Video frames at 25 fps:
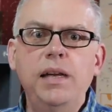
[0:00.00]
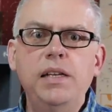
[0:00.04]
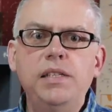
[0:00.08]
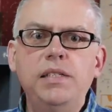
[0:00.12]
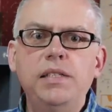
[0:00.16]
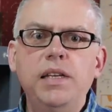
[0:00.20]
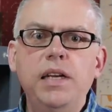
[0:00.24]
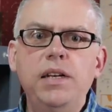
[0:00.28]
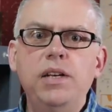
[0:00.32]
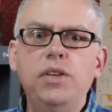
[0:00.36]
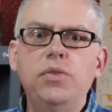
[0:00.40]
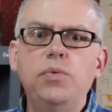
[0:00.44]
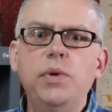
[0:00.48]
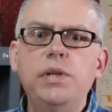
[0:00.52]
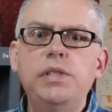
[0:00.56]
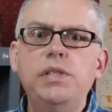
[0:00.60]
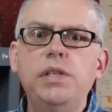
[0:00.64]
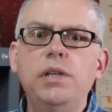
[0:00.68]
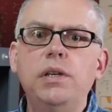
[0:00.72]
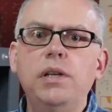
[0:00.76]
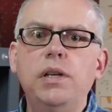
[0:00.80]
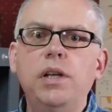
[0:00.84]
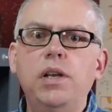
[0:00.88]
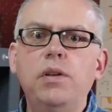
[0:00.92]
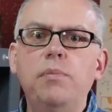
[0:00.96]
decided
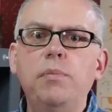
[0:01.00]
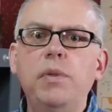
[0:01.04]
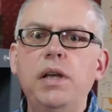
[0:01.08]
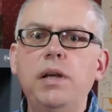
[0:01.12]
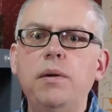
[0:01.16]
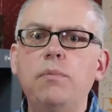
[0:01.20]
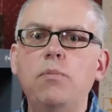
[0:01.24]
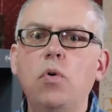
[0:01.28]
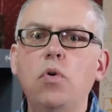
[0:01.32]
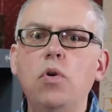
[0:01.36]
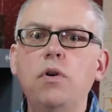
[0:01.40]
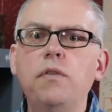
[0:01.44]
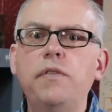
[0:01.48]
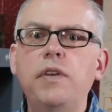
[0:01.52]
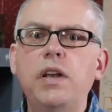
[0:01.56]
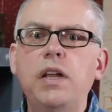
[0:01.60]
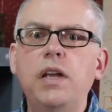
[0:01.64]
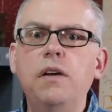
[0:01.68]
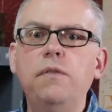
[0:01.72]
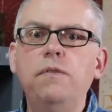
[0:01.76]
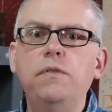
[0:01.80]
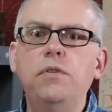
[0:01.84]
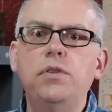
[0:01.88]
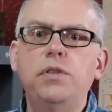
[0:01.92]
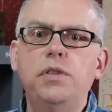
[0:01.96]
recently to make more of an
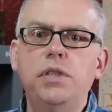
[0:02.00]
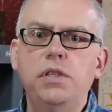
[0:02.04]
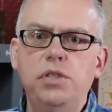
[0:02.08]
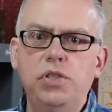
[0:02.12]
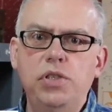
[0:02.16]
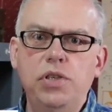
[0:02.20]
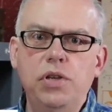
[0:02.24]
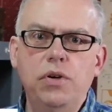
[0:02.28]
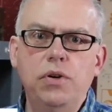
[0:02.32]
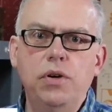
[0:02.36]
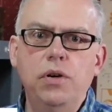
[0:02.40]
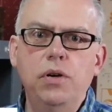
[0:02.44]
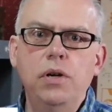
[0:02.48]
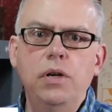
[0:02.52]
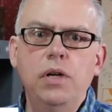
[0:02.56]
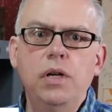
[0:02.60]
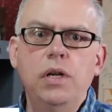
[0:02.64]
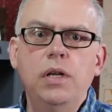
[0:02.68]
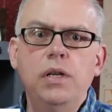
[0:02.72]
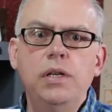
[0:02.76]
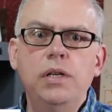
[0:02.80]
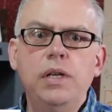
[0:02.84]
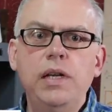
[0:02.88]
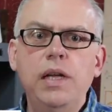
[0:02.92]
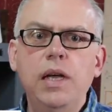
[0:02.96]
effort this year
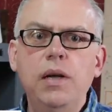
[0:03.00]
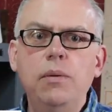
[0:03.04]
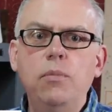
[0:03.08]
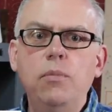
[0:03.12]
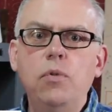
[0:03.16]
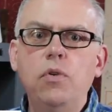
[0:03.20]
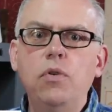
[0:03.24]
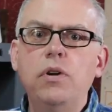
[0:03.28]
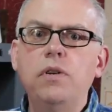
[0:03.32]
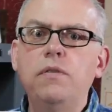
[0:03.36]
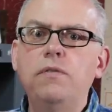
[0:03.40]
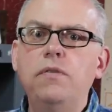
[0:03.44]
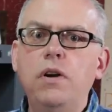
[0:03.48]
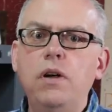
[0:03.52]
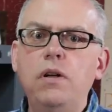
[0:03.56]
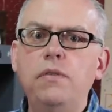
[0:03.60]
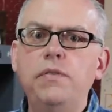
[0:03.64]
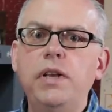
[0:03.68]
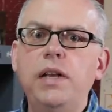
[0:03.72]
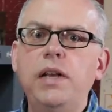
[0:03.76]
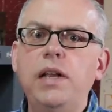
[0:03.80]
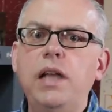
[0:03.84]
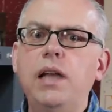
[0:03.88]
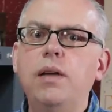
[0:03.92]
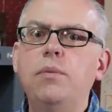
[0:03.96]
to get more
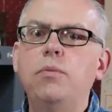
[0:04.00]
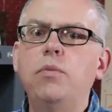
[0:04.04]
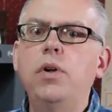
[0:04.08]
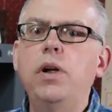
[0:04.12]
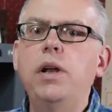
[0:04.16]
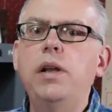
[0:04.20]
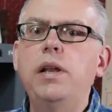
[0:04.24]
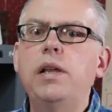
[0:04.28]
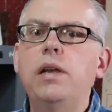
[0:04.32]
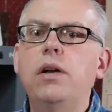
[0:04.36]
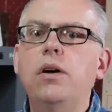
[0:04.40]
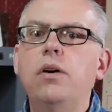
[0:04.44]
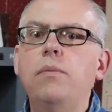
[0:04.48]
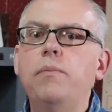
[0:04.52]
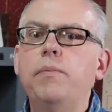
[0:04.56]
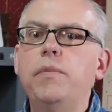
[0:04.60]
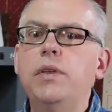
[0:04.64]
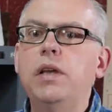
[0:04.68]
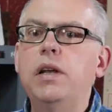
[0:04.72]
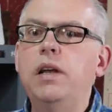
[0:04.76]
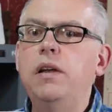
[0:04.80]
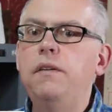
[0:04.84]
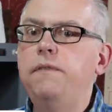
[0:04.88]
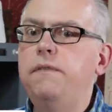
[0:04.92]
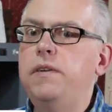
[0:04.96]
involved in ham radio,
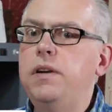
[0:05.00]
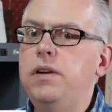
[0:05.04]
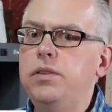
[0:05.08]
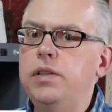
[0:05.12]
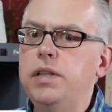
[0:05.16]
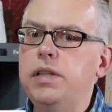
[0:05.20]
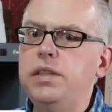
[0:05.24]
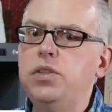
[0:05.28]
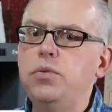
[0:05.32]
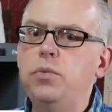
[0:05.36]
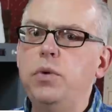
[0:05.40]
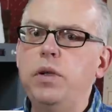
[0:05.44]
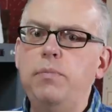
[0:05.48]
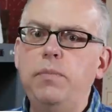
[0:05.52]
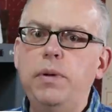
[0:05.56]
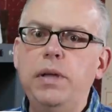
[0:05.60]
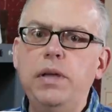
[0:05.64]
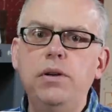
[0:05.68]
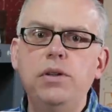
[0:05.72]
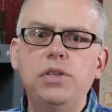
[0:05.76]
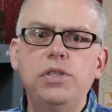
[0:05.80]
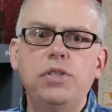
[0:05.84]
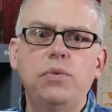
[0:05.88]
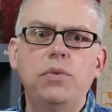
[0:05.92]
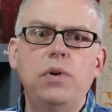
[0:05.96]
and I found that the
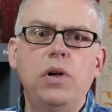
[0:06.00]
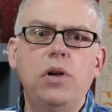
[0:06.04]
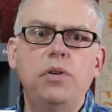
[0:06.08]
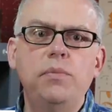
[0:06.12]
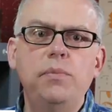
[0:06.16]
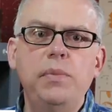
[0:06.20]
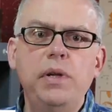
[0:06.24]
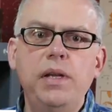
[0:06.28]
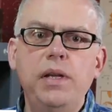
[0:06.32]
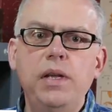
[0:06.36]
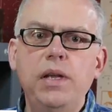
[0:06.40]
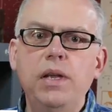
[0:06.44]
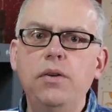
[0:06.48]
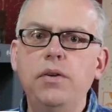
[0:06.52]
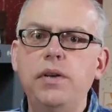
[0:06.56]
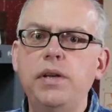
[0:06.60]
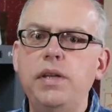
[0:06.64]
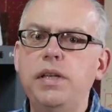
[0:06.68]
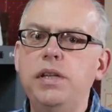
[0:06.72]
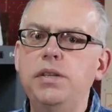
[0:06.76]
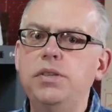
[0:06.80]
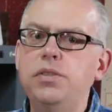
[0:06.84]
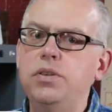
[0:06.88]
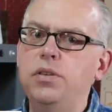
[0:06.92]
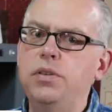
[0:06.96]
repeaters around me here in
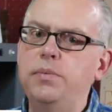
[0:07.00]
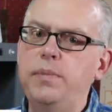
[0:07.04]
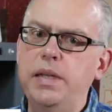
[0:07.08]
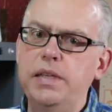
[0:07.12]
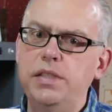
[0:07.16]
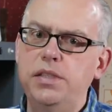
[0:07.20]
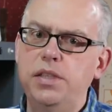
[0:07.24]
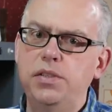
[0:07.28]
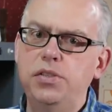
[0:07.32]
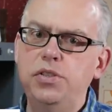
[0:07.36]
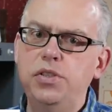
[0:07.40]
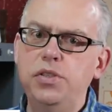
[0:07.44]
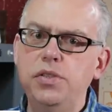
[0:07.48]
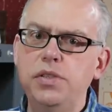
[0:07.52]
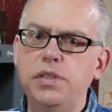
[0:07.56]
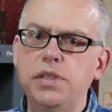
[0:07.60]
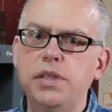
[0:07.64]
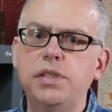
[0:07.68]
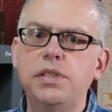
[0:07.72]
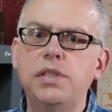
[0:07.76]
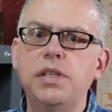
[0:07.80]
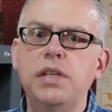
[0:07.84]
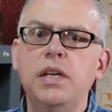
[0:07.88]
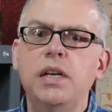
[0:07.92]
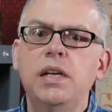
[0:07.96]
eastern
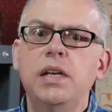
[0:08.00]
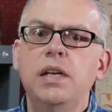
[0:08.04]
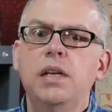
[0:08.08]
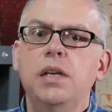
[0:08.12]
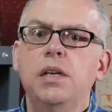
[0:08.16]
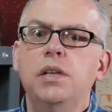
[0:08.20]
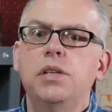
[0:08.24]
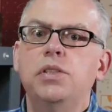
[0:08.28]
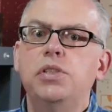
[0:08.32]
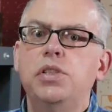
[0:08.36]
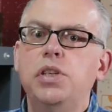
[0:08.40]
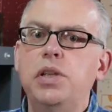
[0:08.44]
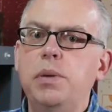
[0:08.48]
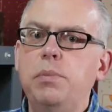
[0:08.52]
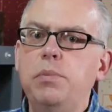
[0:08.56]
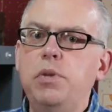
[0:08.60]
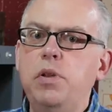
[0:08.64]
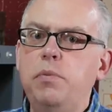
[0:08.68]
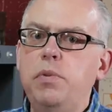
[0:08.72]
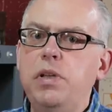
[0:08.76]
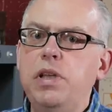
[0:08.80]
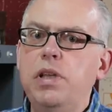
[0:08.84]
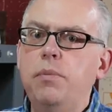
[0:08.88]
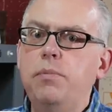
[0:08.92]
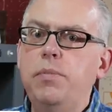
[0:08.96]
Massachusetts seem
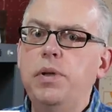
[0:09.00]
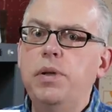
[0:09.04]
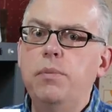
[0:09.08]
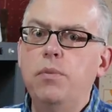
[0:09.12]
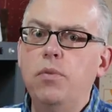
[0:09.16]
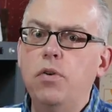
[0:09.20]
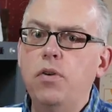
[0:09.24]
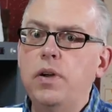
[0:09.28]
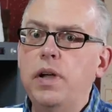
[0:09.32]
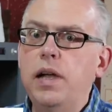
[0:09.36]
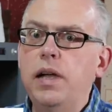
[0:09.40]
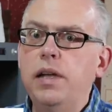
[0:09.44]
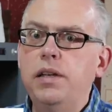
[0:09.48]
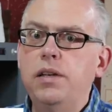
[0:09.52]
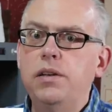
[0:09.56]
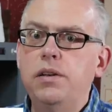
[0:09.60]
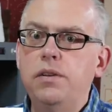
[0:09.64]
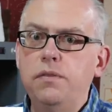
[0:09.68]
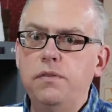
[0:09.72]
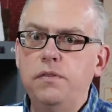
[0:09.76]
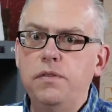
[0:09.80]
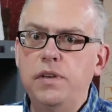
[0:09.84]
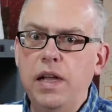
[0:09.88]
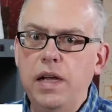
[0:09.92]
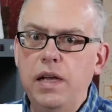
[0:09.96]
to be a bit more
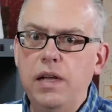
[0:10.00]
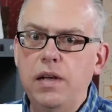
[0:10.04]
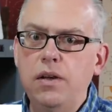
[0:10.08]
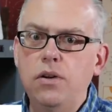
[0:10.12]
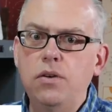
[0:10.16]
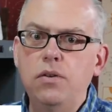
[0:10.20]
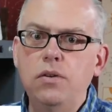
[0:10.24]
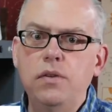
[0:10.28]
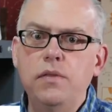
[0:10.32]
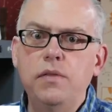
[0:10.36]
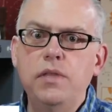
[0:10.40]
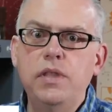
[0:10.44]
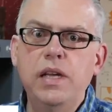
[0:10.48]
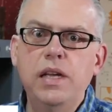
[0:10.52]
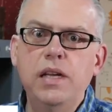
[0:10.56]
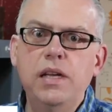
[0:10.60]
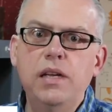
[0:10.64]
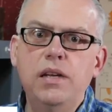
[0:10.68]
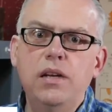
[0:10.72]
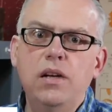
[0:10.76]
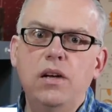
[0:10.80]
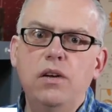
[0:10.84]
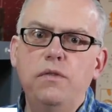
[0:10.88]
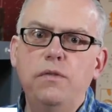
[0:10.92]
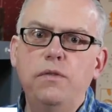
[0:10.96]
active now
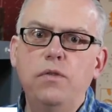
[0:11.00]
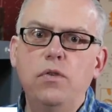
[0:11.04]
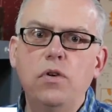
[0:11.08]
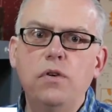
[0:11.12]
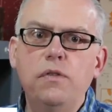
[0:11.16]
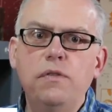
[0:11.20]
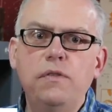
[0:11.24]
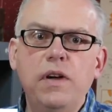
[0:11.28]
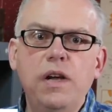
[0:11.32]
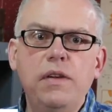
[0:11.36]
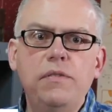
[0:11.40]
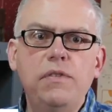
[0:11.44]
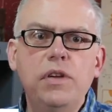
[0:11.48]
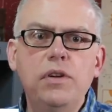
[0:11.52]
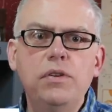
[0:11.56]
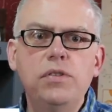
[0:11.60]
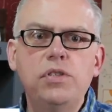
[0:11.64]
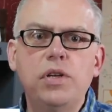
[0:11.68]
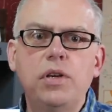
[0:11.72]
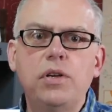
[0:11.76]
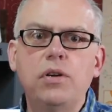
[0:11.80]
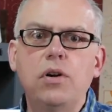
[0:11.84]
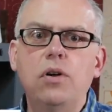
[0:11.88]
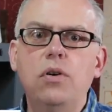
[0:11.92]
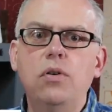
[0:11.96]
than uh, four or five
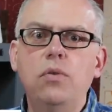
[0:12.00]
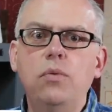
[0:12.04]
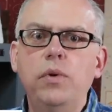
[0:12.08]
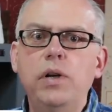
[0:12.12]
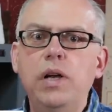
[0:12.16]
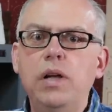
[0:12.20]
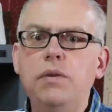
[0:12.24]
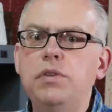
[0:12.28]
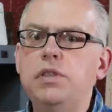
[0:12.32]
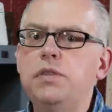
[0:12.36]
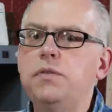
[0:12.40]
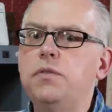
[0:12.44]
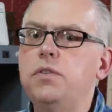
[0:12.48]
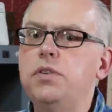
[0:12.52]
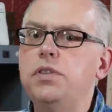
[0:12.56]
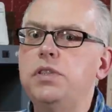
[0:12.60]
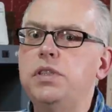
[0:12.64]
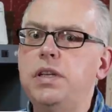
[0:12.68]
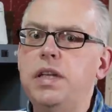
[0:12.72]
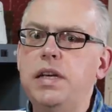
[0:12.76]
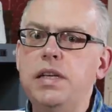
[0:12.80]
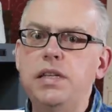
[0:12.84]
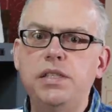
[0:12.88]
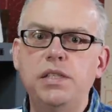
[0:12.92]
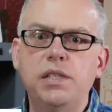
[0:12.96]
years ago when I was
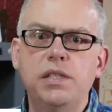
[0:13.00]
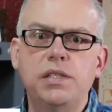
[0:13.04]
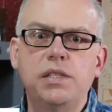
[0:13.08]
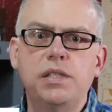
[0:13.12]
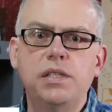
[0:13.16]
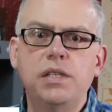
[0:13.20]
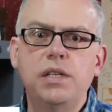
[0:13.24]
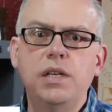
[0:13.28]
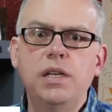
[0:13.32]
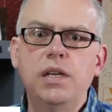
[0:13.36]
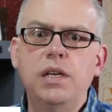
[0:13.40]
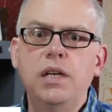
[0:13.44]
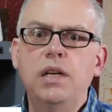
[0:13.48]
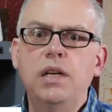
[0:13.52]
first licensed.